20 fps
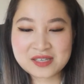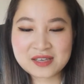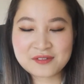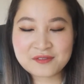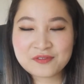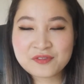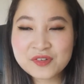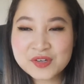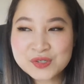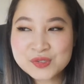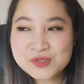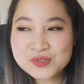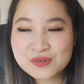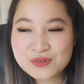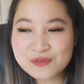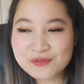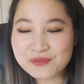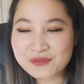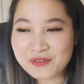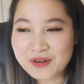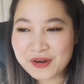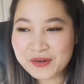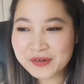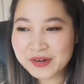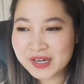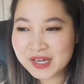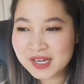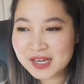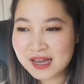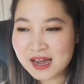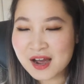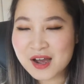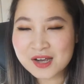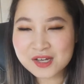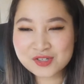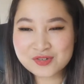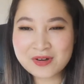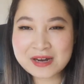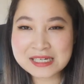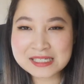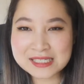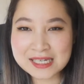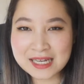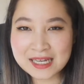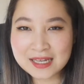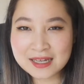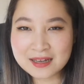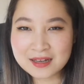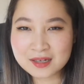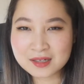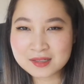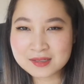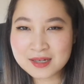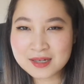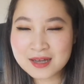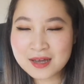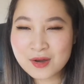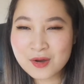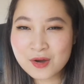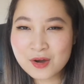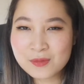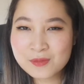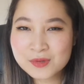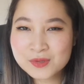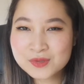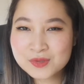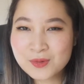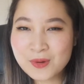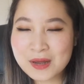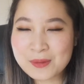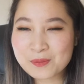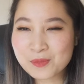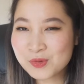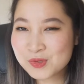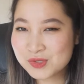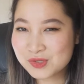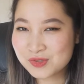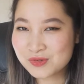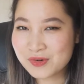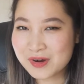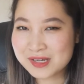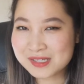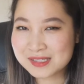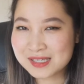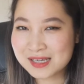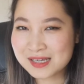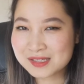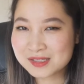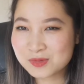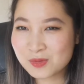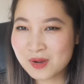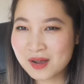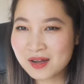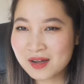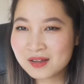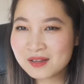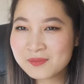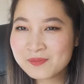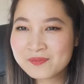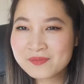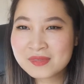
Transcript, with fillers: It feels very hydrating and almost quite moisturizing as well.